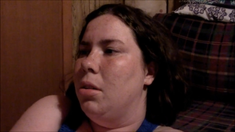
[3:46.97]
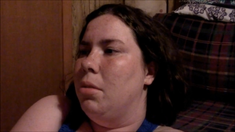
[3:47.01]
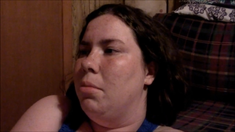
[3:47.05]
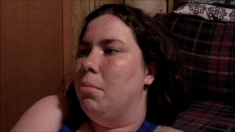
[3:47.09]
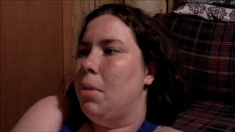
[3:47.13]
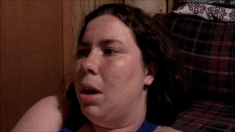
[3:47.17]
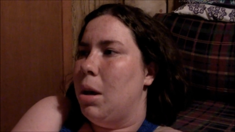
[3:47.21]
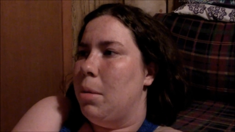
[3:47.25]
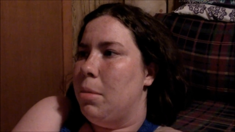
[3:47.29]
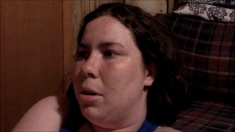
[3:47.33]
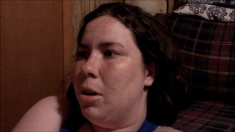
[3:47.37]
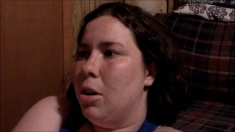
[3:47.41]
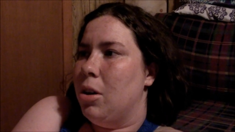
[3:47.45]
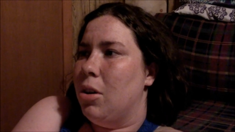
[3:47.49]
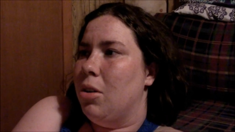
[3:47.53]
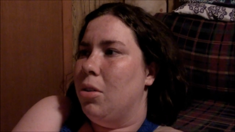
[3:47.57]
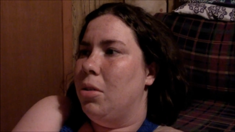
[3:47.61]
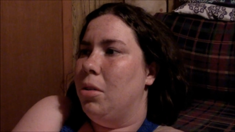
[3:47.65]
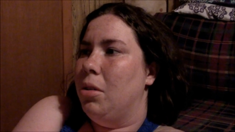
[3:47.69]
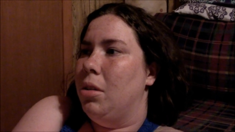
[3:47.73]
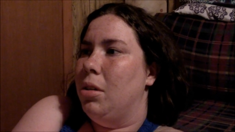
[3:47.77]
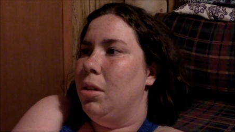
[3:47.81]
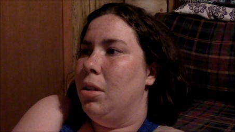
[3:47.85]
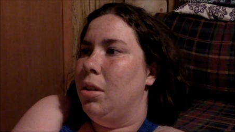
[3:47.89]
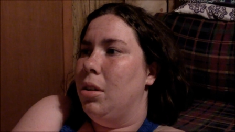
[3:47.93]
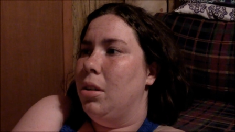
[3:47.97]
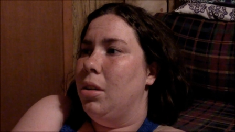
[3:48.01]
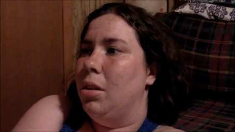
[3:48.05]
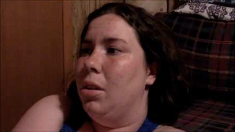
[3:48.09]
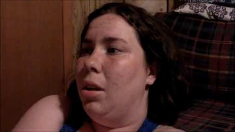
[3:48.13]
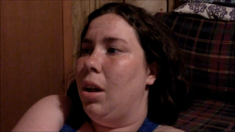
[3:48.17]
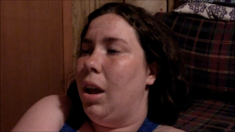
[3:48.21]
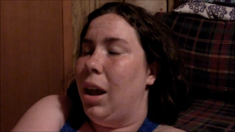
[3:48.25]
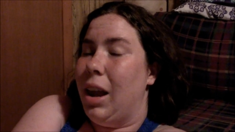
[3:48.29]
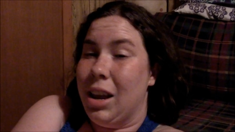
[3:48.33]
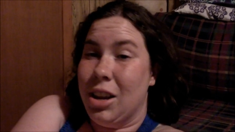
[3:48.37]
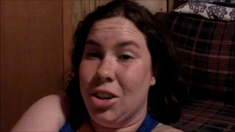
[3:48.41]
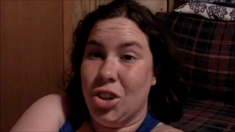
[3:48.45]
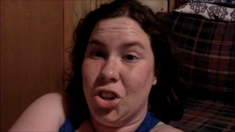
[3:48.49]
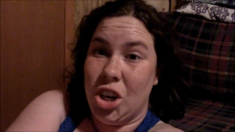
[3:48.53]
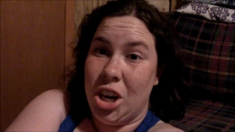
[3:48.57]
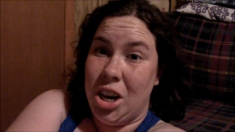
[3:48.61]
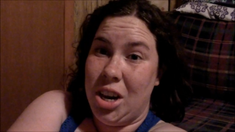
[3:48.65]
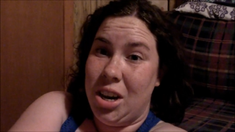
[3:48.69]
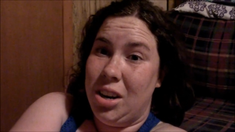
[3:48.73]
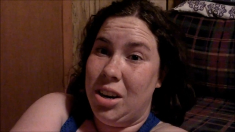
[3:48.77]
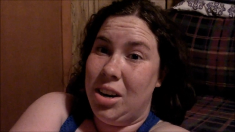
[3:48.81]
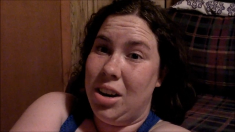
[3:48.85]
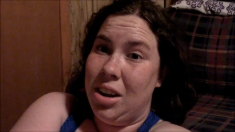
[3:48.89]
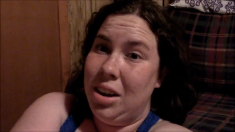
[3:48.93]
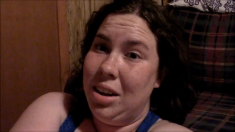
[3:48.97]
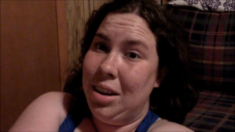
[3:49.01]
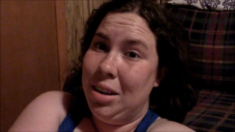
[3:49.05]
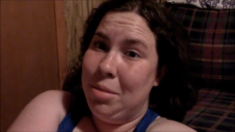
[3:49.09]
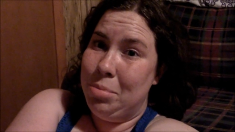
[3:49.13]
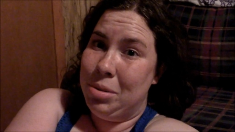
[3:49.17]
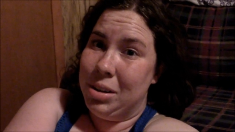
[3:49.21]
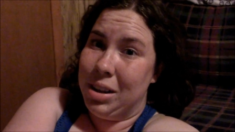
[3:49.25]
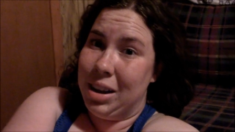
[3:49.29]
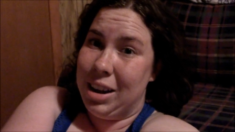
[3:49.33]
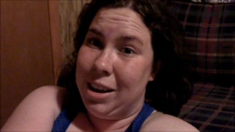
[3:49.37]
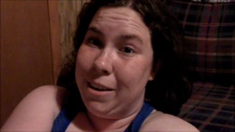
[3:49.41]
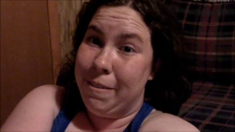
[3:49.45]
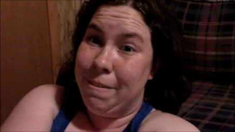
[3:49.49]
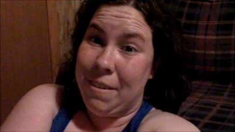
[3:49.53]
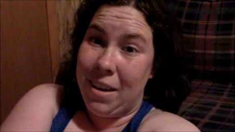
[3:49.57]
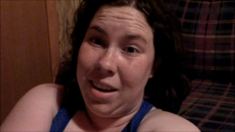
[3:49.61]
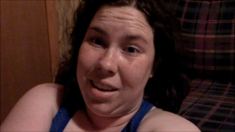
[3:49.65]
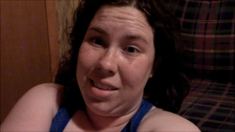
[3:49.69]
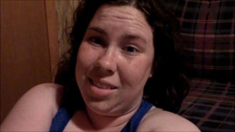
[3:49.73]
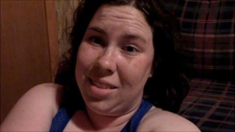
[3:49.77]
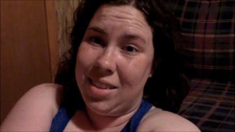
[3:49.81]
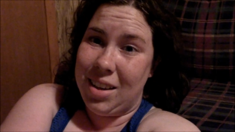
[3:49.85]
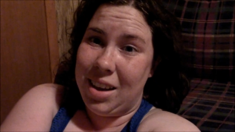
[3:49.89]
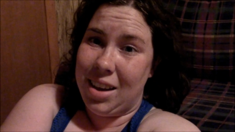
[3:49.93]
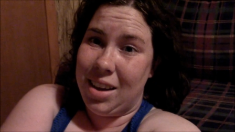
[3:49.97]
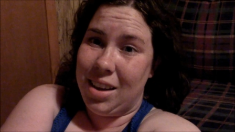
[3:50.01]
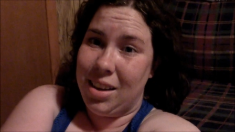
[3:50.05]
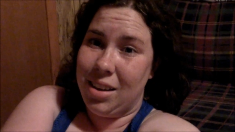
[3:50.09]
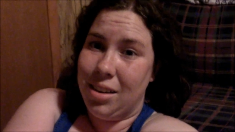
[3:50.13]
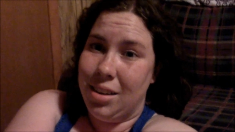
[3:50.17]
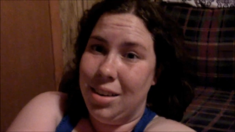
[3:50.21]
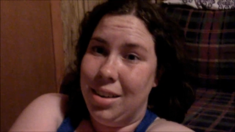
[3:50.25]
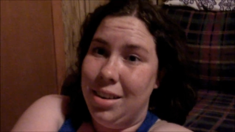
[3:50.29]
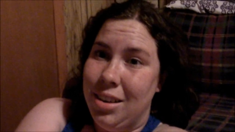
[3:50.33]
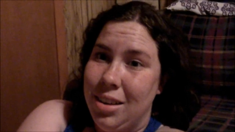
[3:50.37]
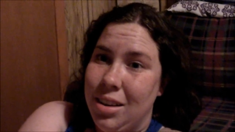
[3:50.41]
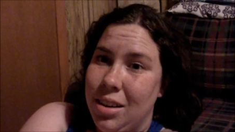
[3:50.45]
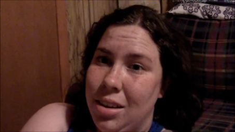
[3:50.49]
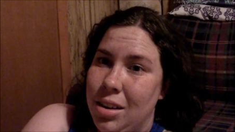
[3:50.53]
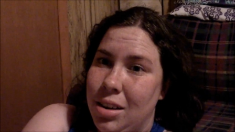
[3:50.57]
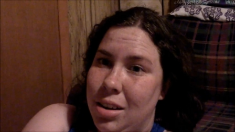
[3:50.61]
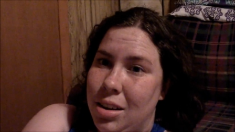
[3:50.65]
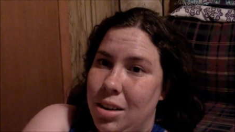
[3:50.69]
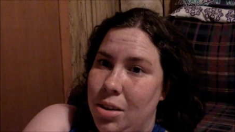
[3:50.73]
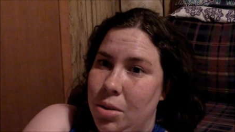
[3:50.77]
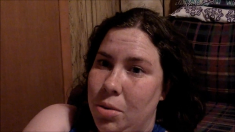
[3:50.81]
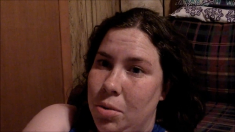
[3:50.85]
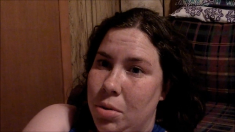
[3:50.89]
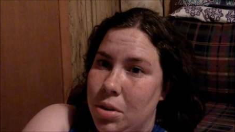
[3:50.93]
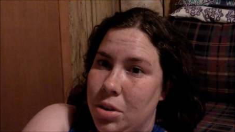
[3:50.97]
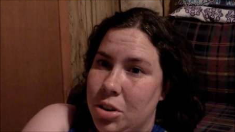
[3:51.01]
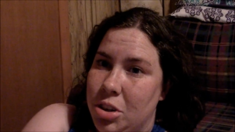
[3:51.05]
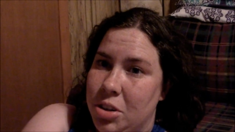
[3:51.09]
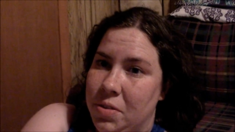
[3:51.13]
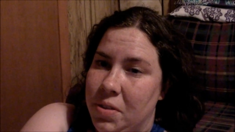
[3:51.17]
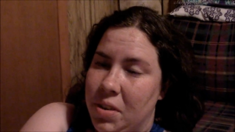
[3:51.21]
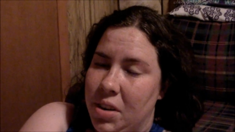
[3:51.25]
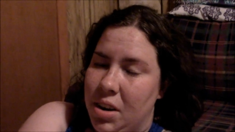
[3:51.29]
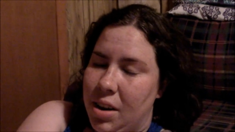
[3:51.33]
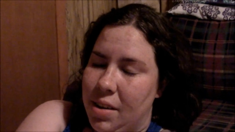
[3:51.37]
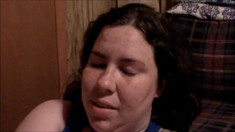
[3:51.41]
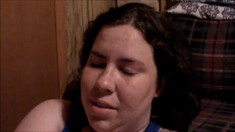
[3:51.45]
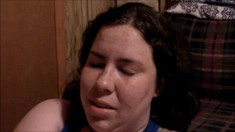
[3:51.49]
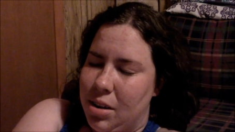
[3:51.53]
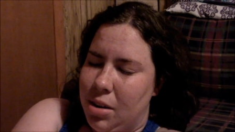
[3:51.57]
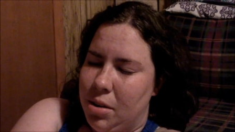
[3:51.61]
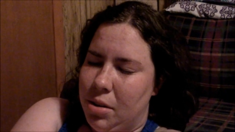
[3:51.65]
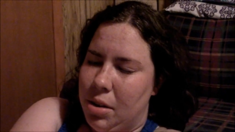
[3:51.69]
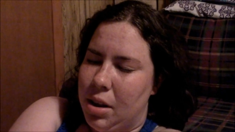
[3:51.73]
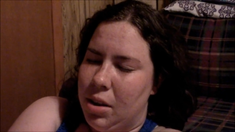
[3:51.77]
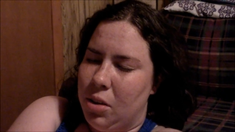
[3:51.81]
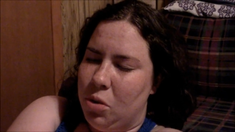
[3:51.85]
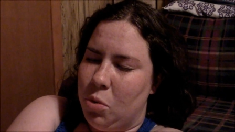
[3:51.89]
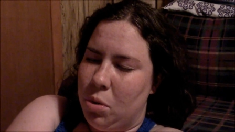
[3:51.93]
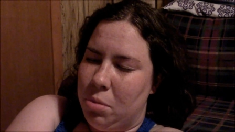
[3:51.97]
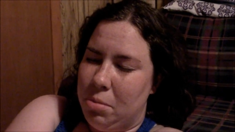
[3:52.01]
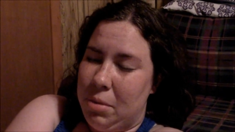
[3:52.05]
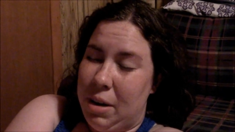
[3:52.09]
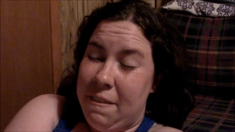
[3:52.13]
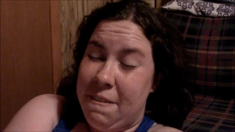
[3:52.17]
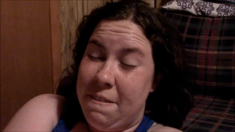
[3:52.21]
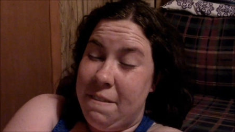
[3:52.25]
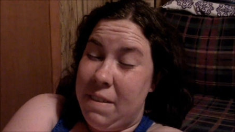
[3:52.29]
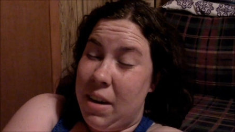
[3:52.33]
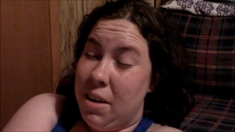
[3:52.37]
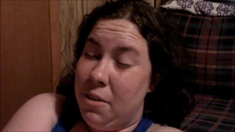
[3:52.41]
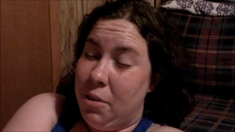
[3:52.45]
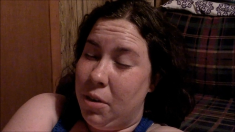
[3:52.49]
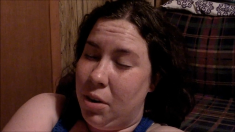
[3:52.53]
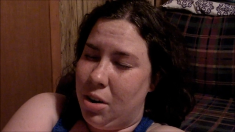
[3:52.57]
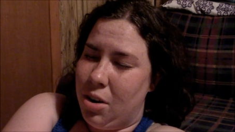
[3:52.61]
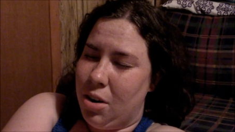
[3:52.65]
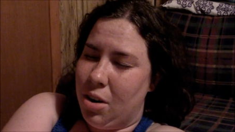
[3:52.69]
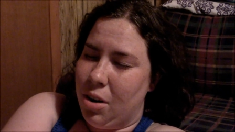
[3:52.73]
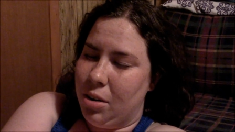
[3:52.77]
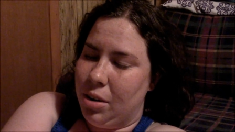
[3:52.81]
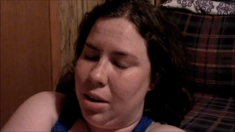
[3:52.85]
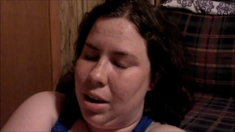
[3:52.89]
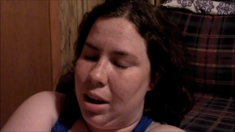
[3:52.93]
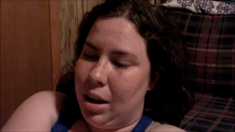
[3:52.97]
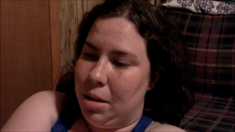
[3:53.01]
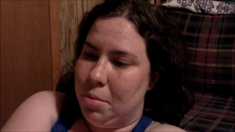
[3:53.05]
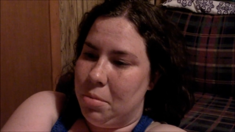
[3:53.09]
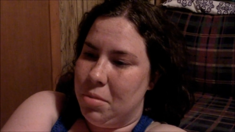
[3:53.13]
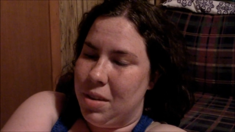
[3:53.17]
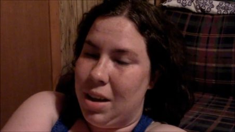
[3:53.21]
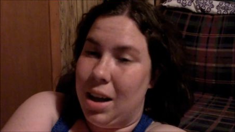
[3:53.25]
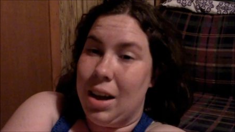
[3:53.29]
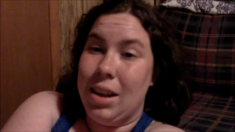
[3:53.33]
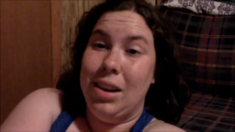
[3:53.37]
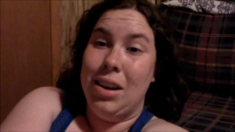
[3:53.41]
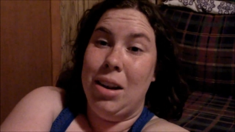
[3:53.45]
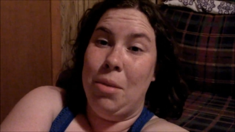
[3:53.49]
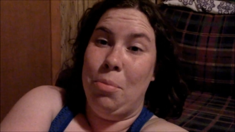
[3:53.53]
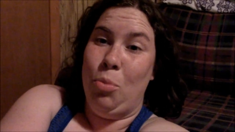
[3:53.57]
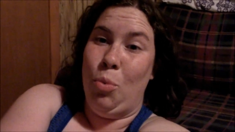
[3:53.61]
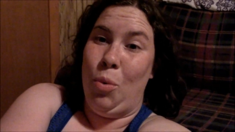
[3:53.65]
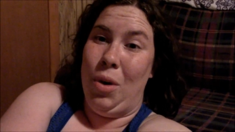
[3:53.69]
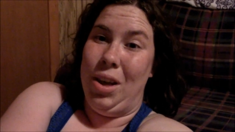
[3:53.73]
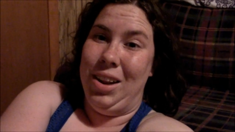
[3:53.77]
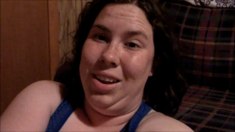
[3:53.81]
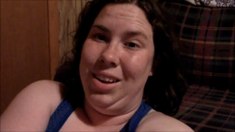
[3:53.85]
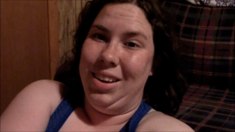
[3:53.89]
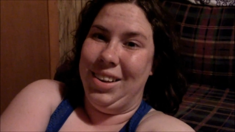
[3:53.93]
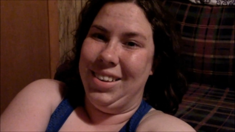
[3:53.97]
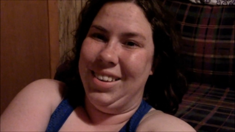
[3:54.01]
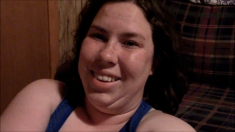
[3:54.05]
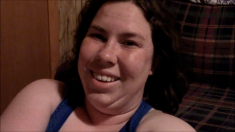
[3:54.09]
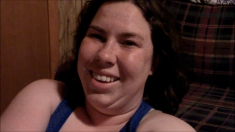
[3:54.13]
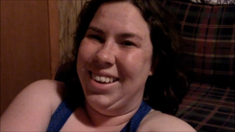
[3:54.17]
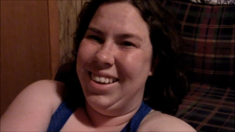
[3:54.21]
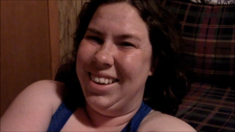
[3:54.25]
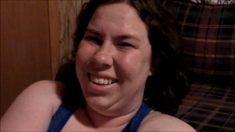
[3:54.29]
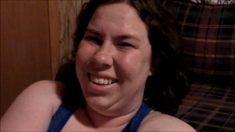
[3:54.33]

Mama, Aunt Jan and I played Phase 10, which, if you guys know, that is one of my favorite card games. I ended up winning.